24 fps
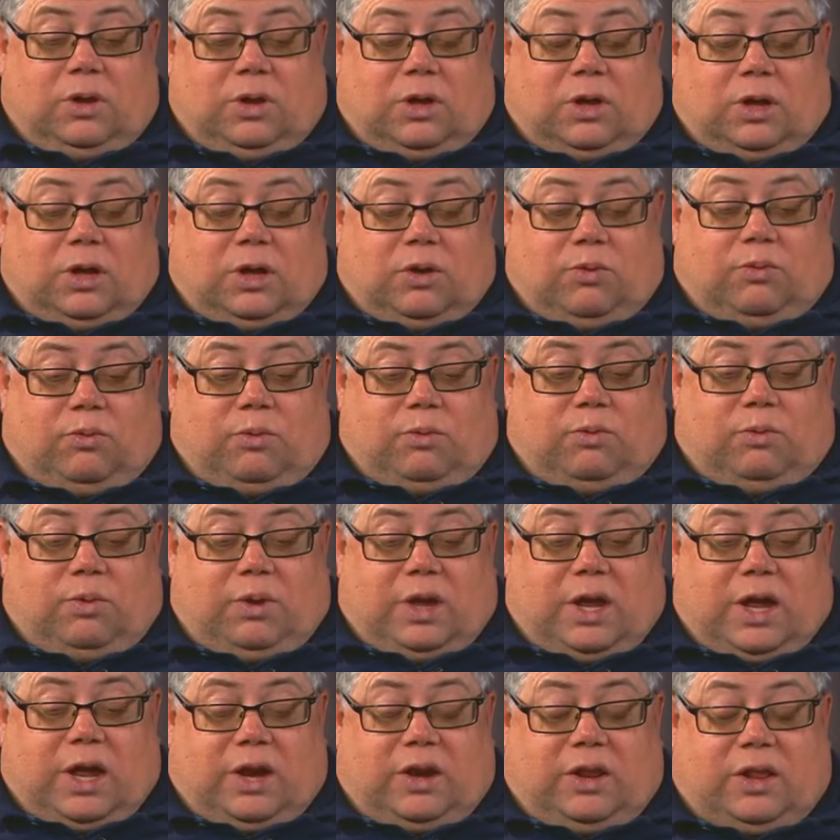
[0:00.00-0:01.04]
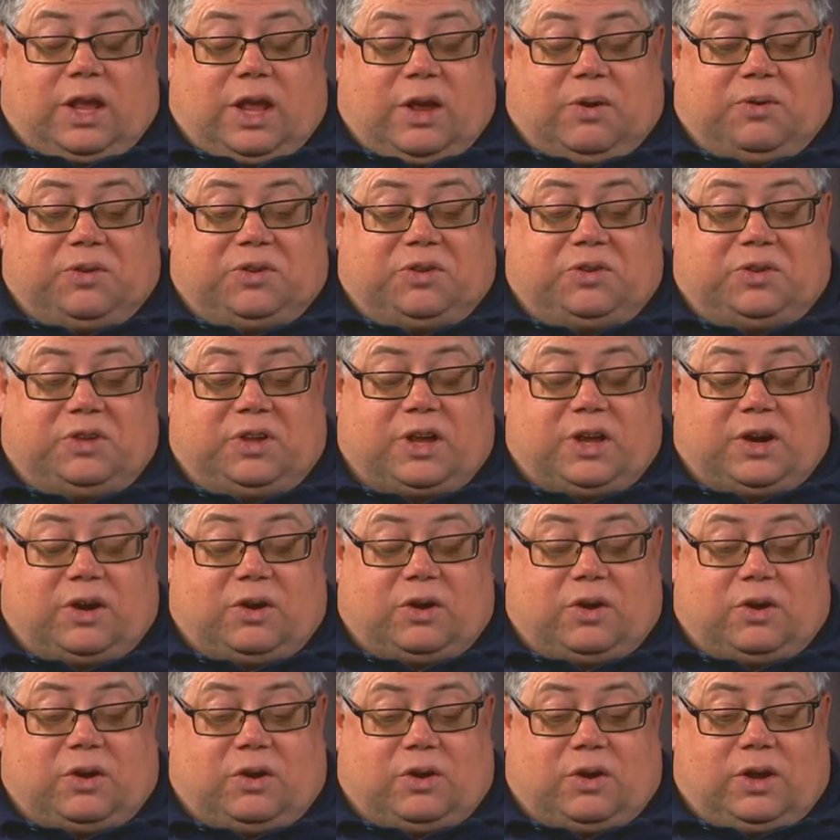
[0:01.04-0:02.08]
Well, we had an Irish
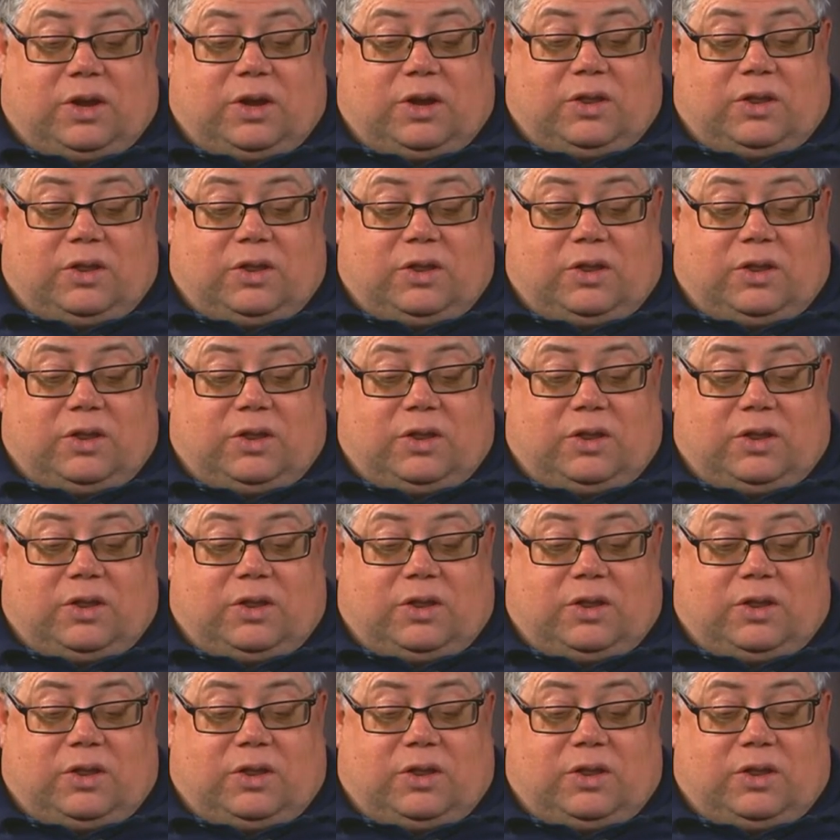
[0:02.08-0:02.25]
Setter,